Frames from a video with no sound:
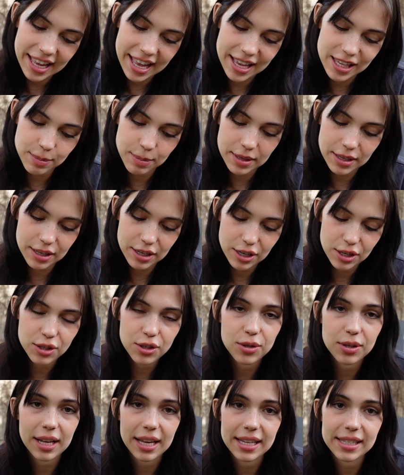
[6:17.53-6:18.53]
It has been
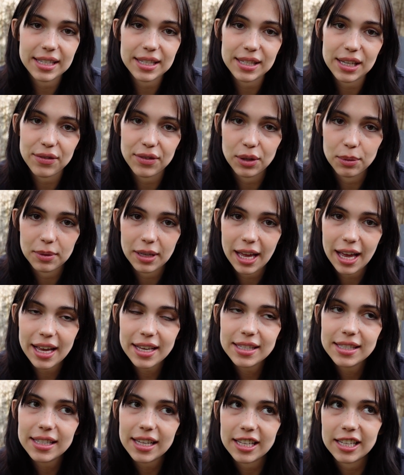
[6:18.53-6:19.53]
2 days since I filmed
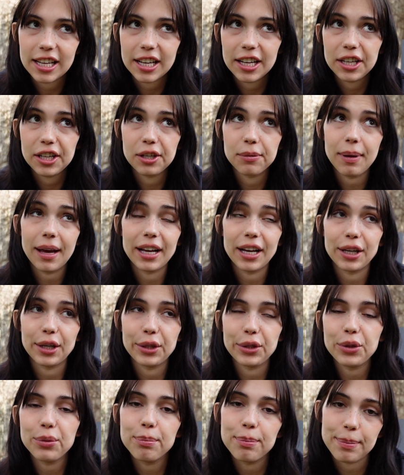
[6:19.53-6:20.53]
last. I got a
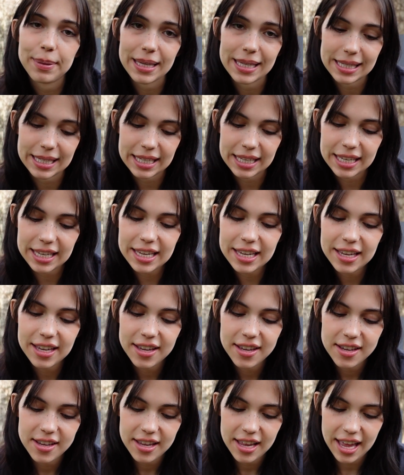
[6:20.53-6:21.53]
little busy
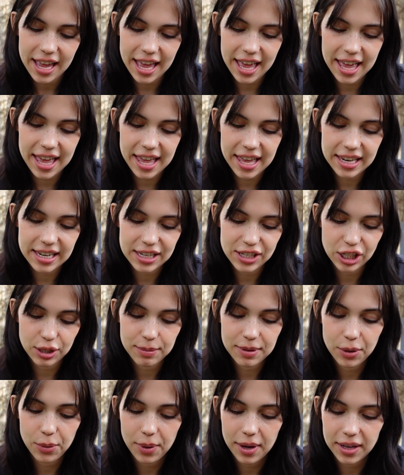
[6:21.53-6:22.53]
and it took
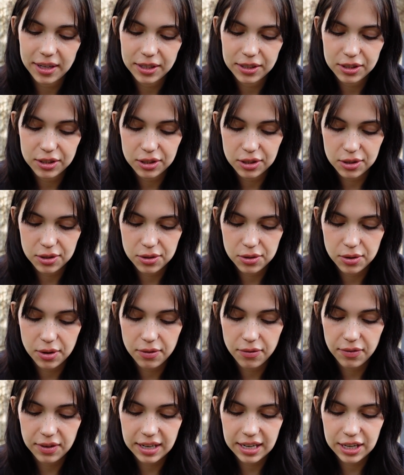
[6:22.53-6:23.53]
me a while to
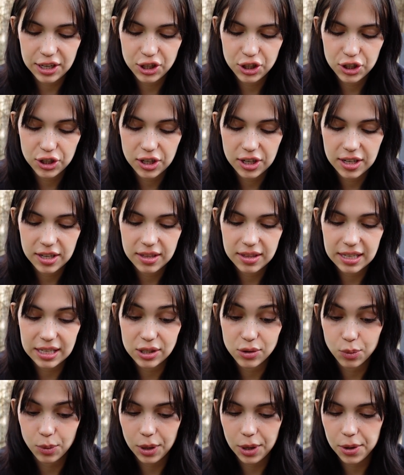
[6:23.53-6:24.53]
finish
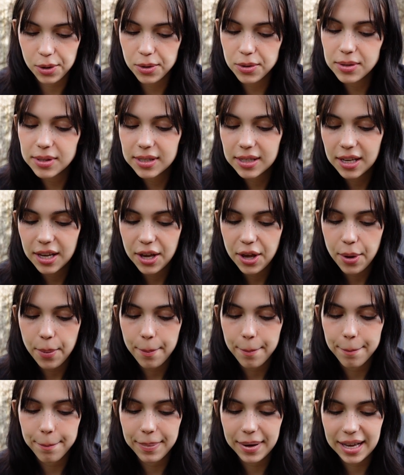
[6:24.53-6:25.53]
these rows,
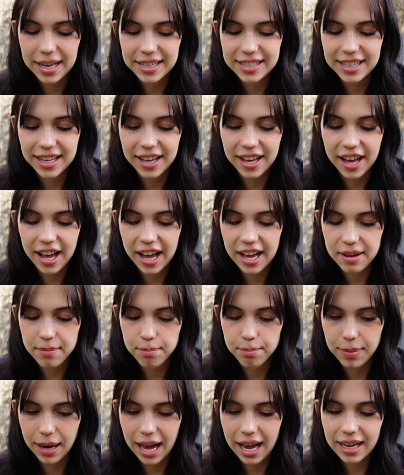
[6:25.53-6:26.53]
but
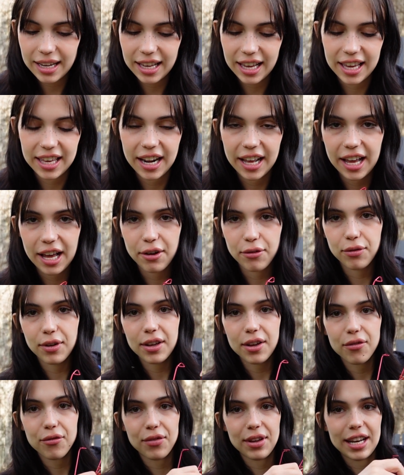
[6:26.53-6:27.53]
I'm back and I have
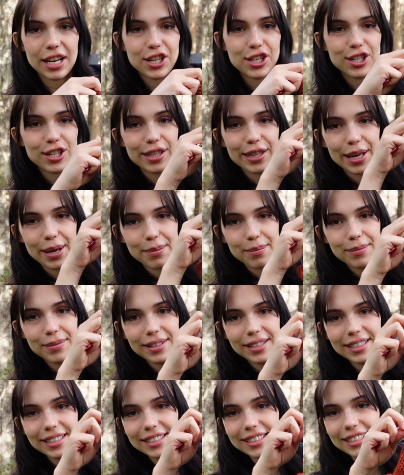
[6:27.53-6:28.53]
finished them.
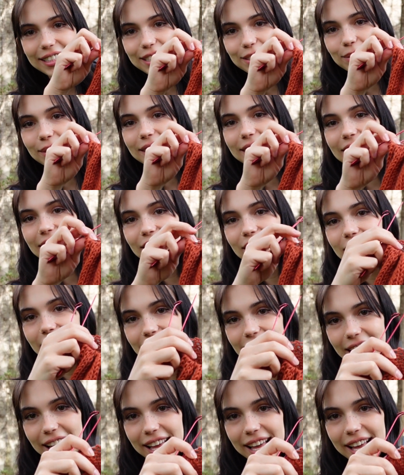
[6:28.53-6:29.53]
This is what they look
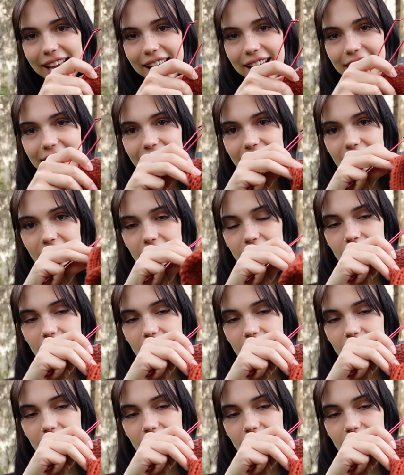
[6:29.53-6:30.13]
like.